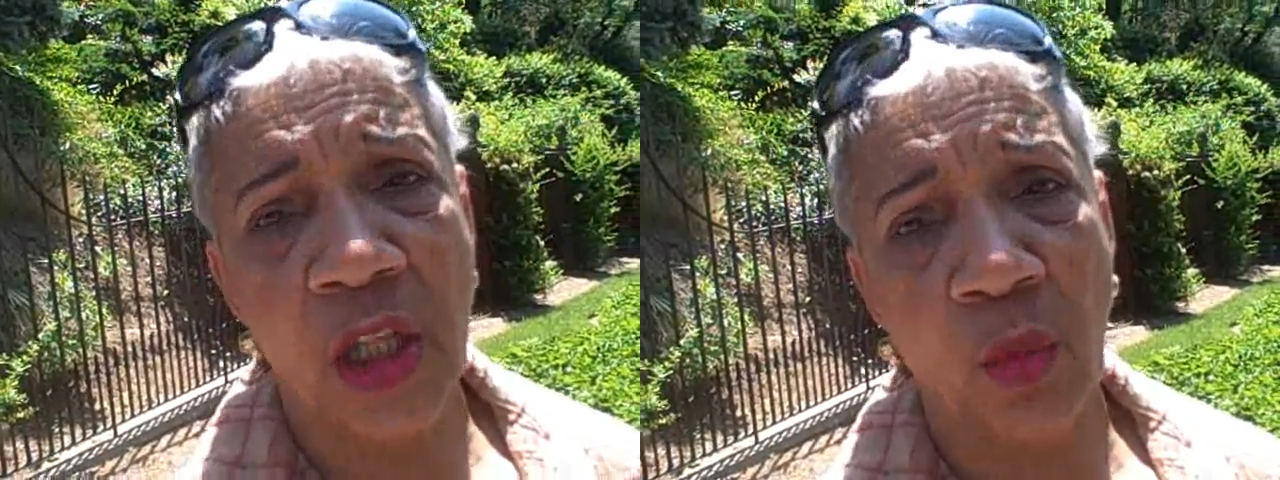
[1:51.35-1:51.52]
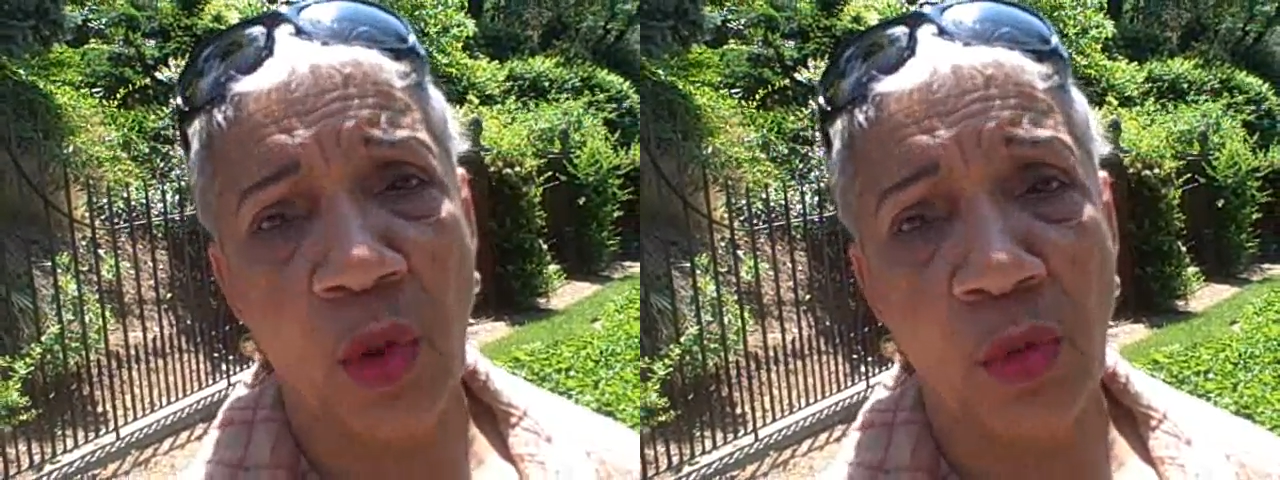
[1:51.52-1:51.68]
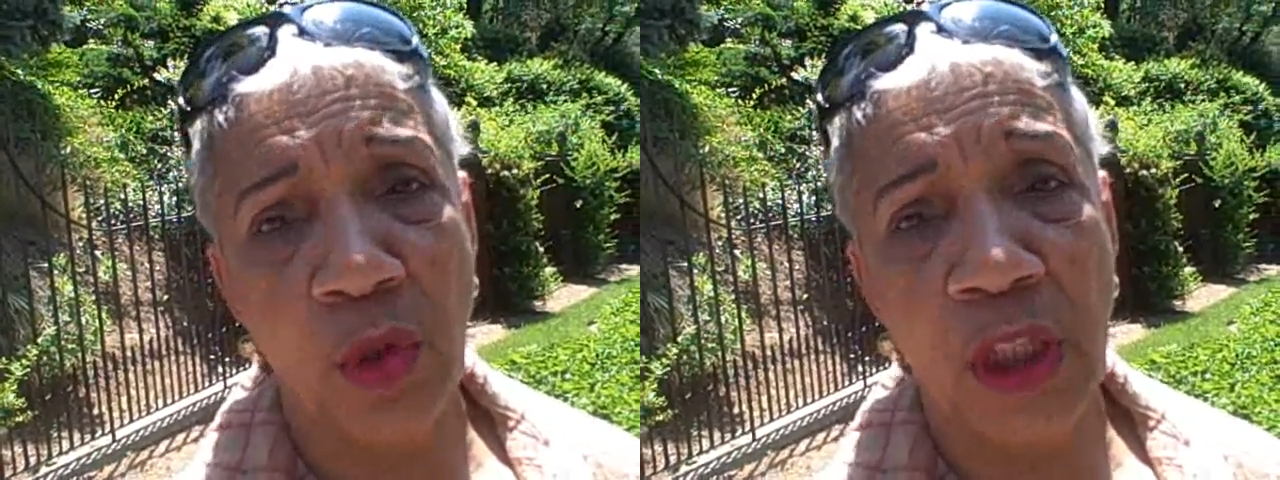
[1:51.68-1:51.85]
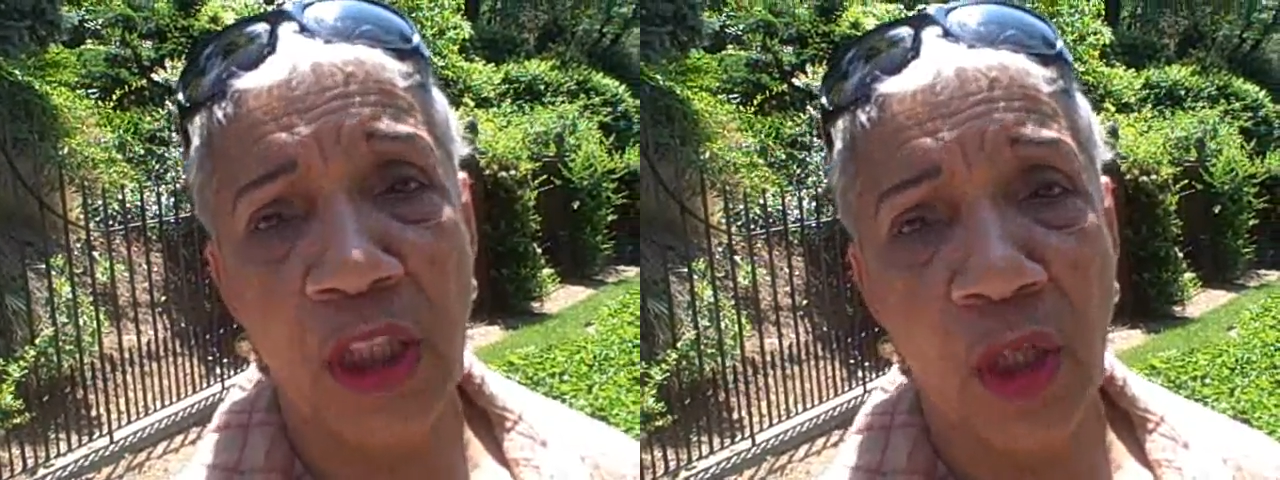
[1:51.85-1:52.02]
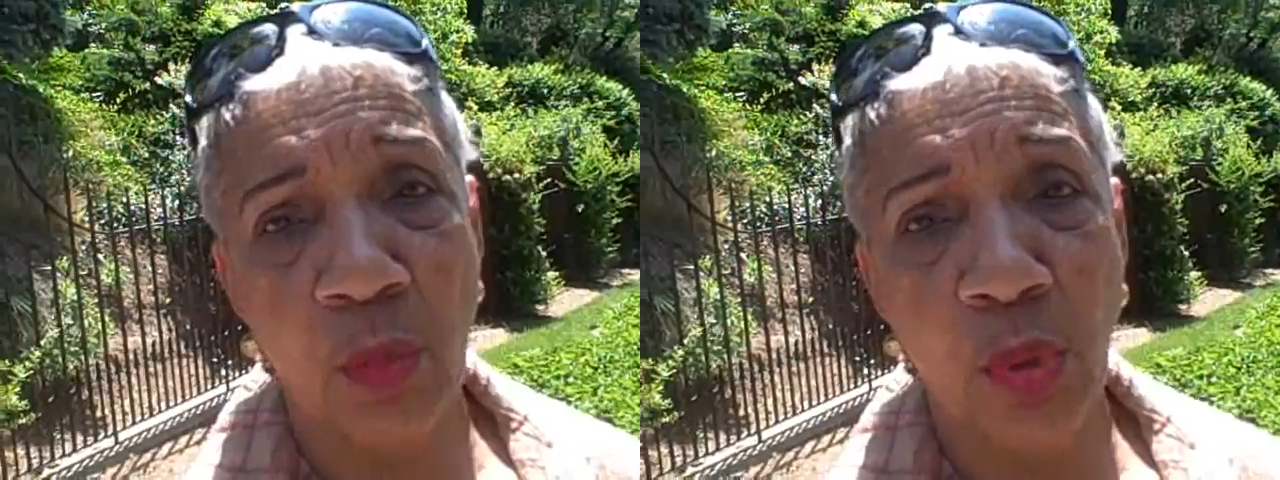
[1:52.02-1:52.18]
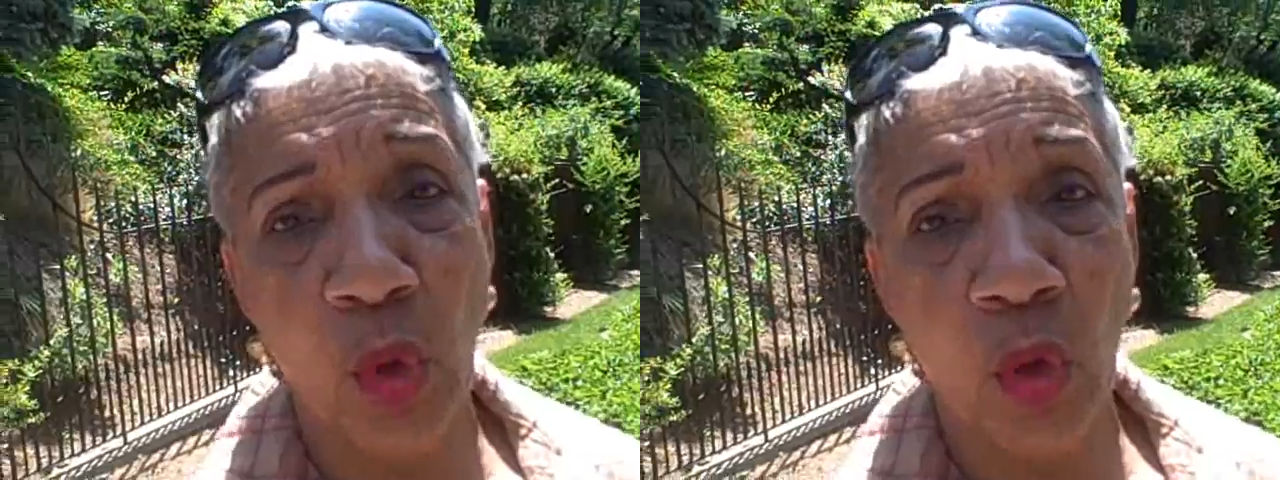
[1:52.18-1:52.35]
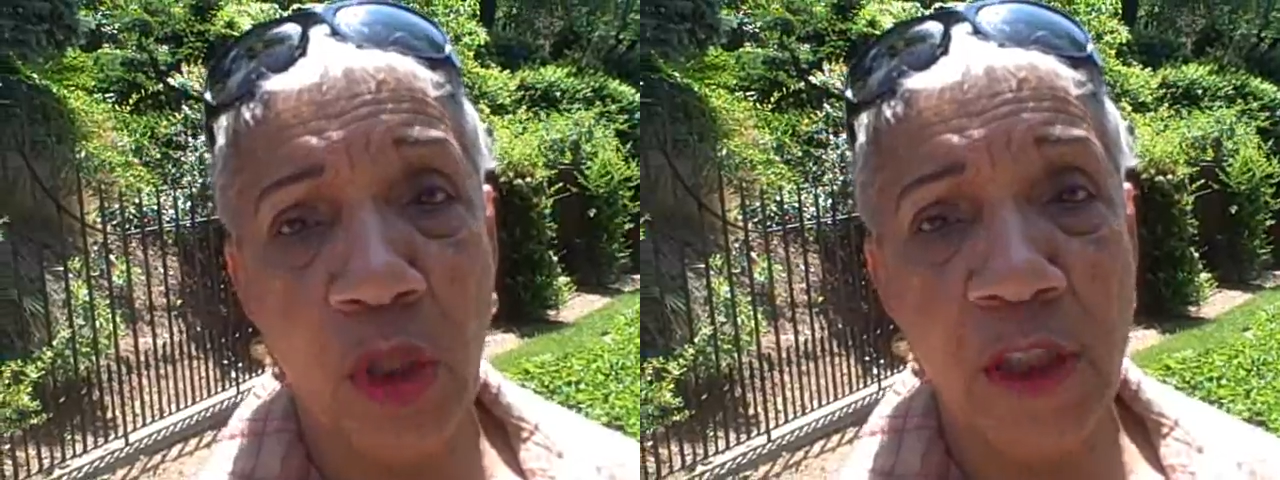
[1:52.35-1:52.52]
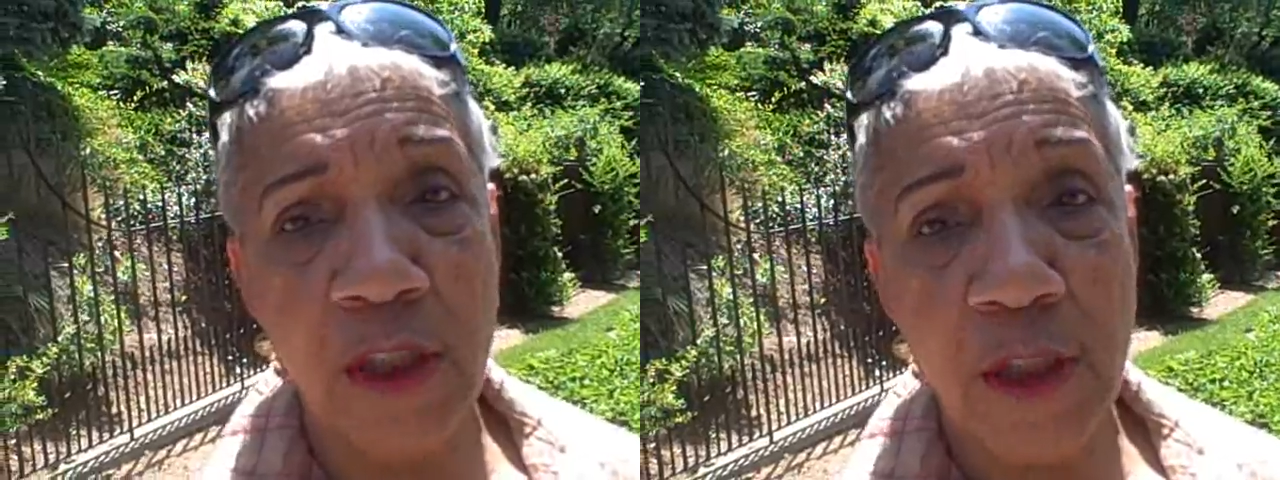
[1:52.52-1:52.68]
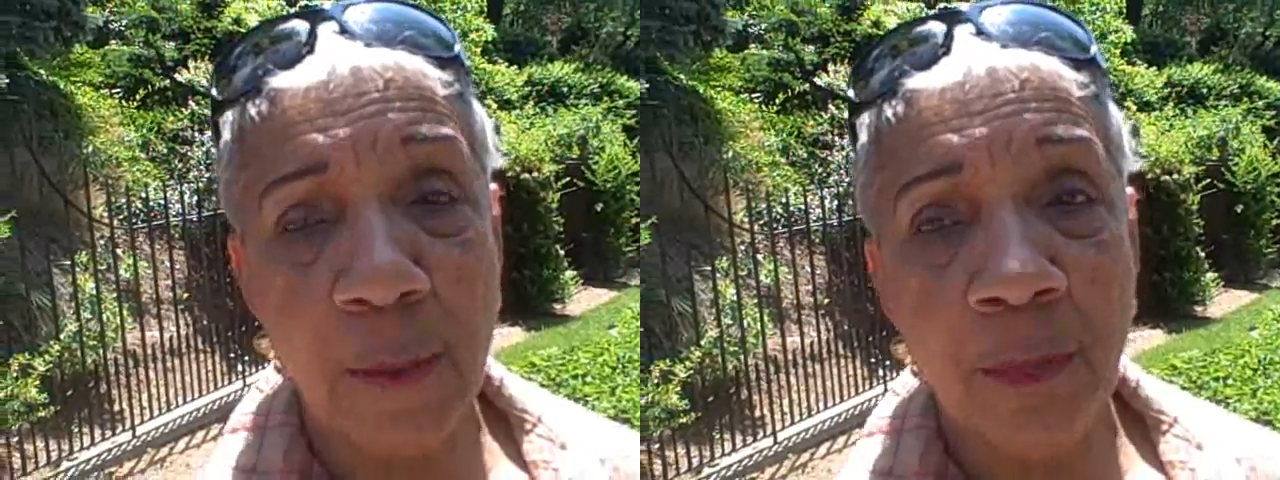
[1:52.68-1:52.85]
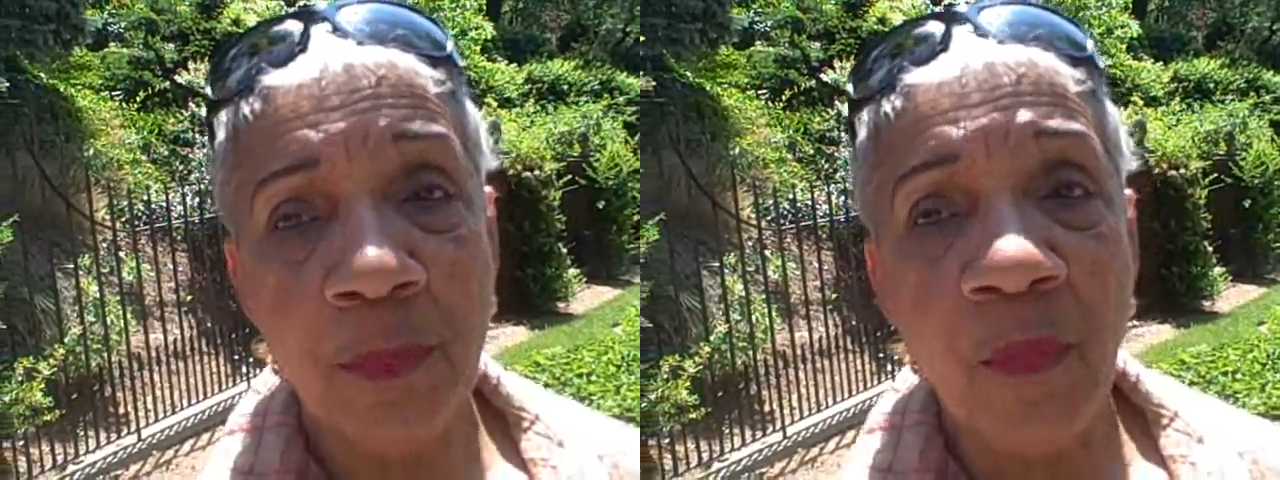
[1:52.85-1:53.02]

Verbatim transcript: that were really important.